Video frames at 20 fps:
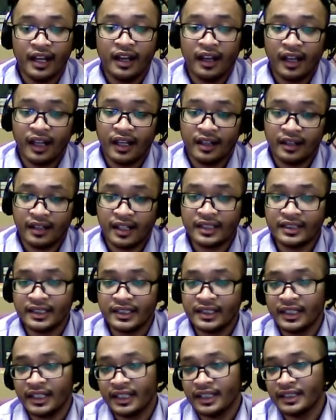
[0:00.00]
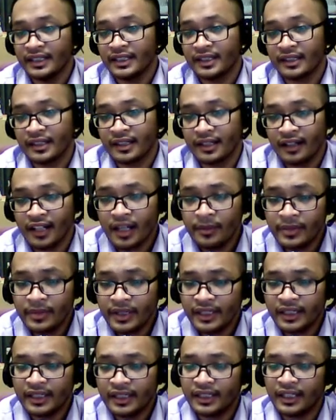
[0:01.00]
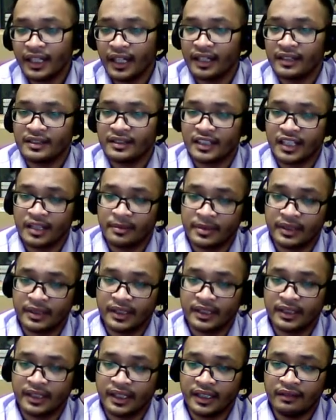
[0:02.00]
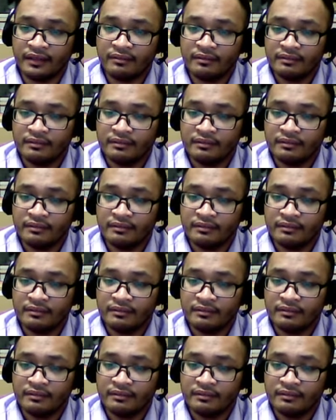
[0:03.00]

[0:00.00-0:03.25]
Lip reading: And lastly is reliability and stability.